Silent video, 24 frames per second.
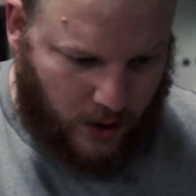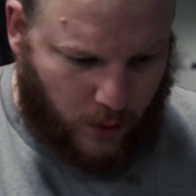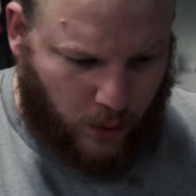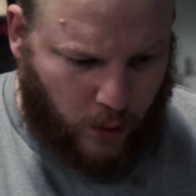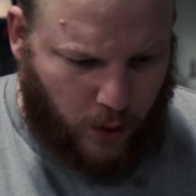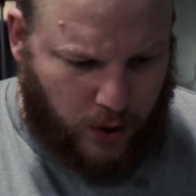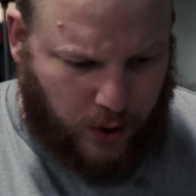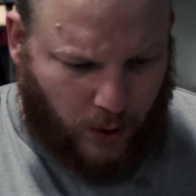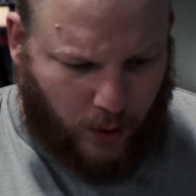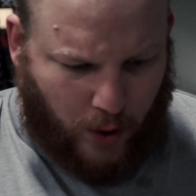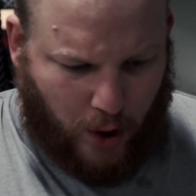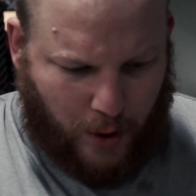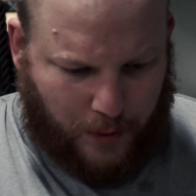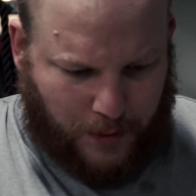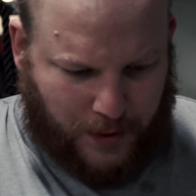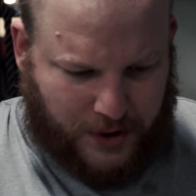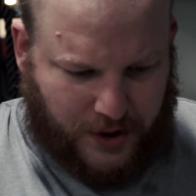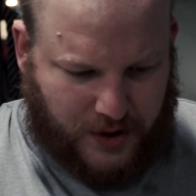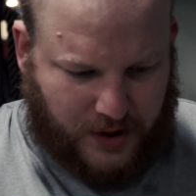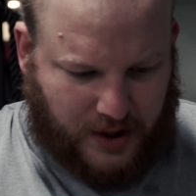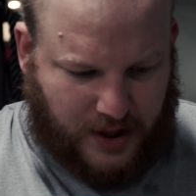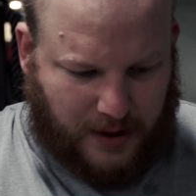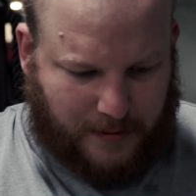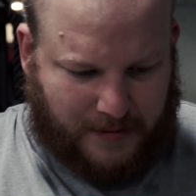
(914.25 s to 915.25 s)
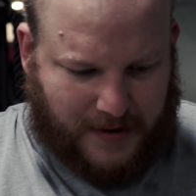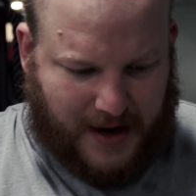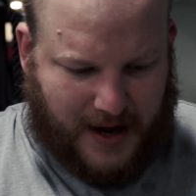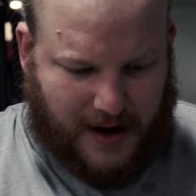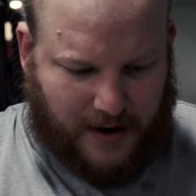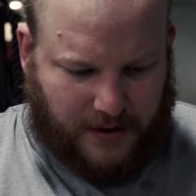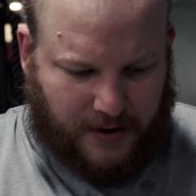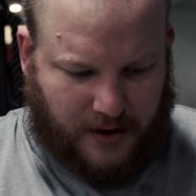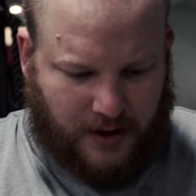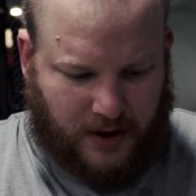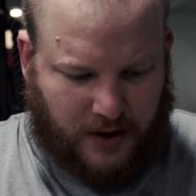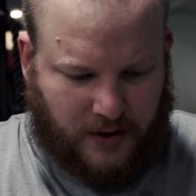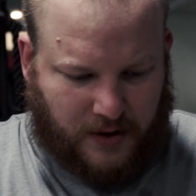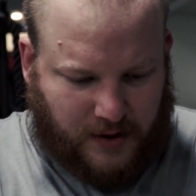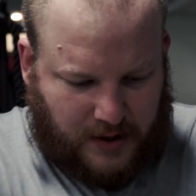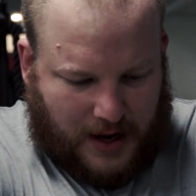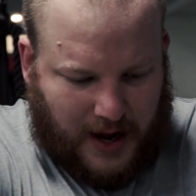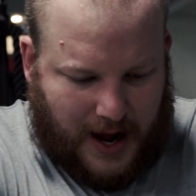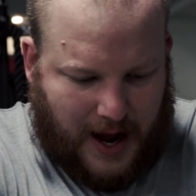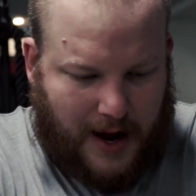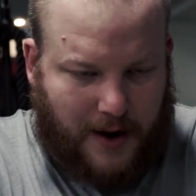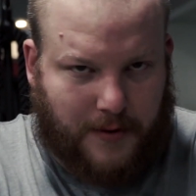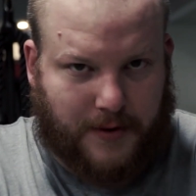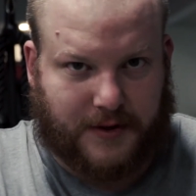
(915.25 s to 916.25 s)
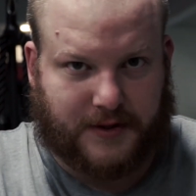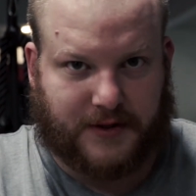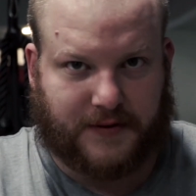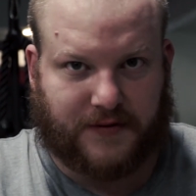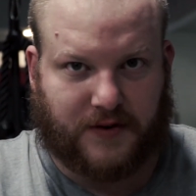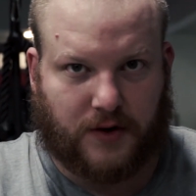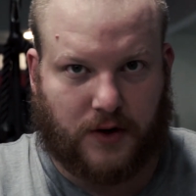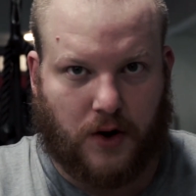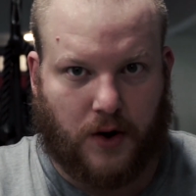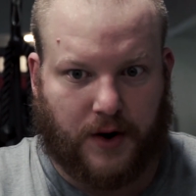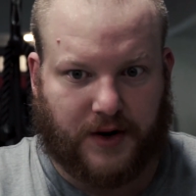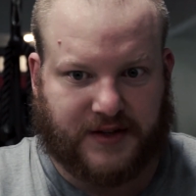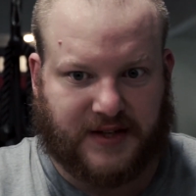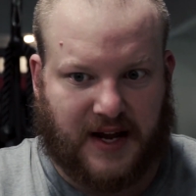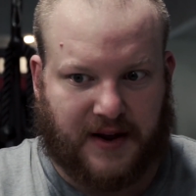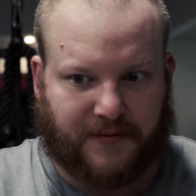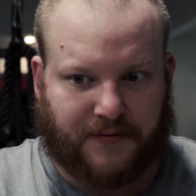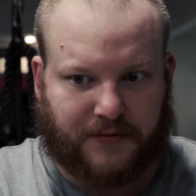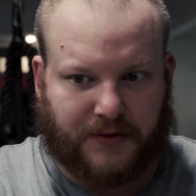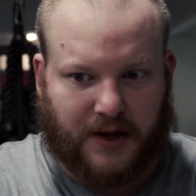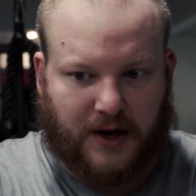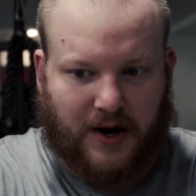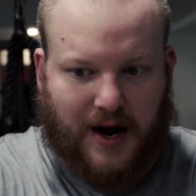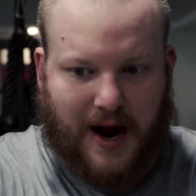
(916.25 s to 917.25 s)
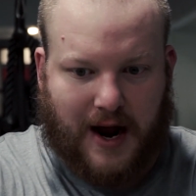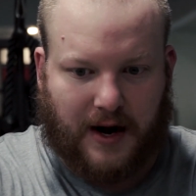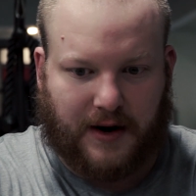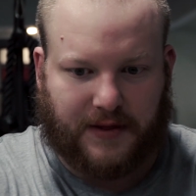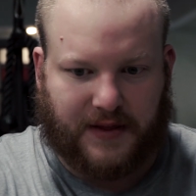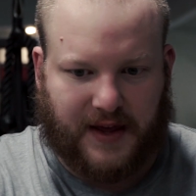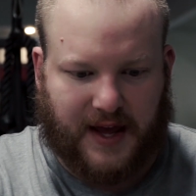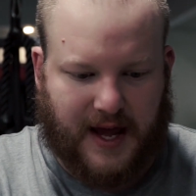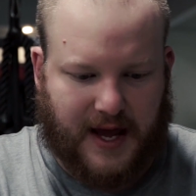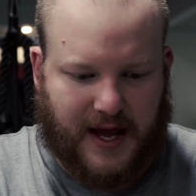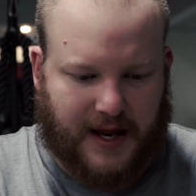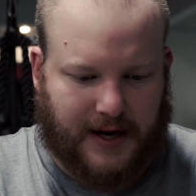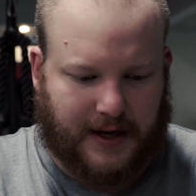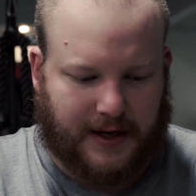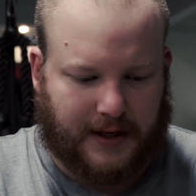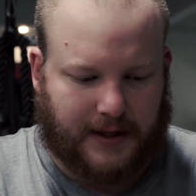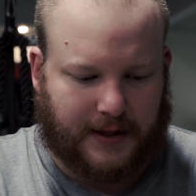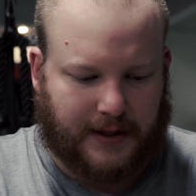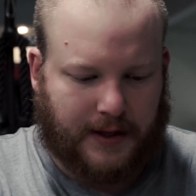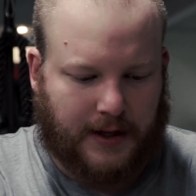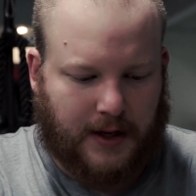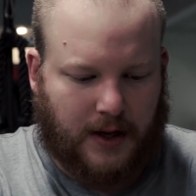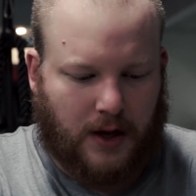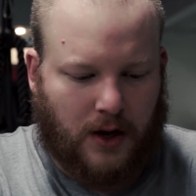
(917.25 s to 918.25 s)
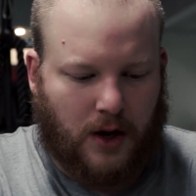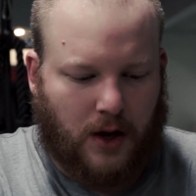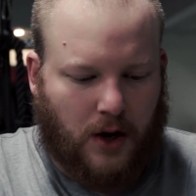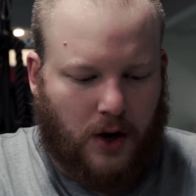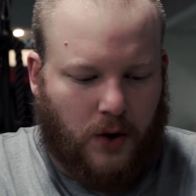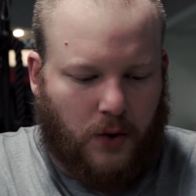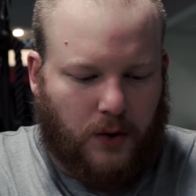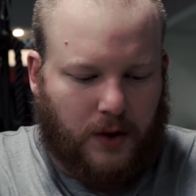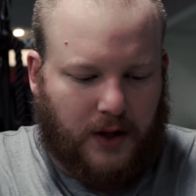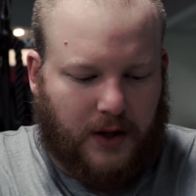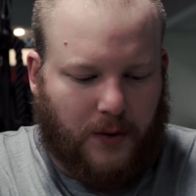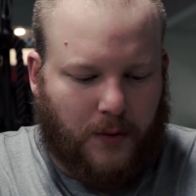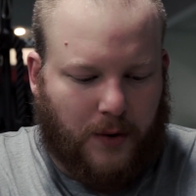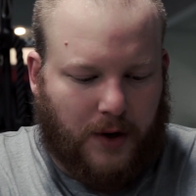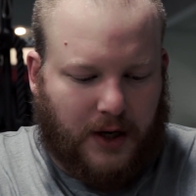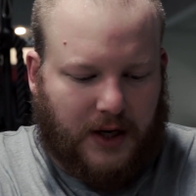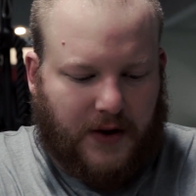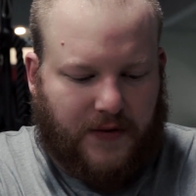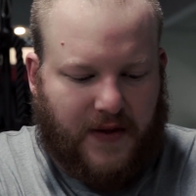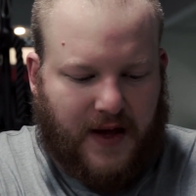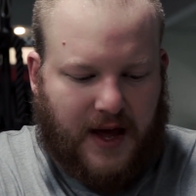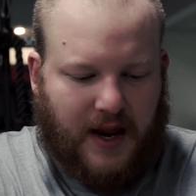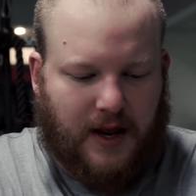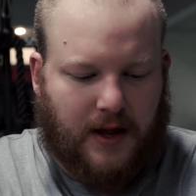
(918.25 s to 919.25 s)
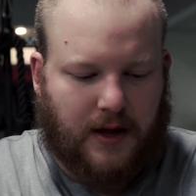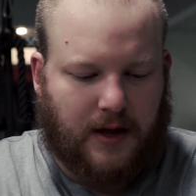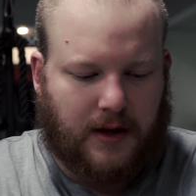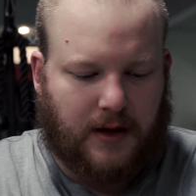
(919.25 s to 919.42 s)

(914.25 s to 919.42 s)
With the rope, when you come down, always, if you notice, I flare out at the end, really working that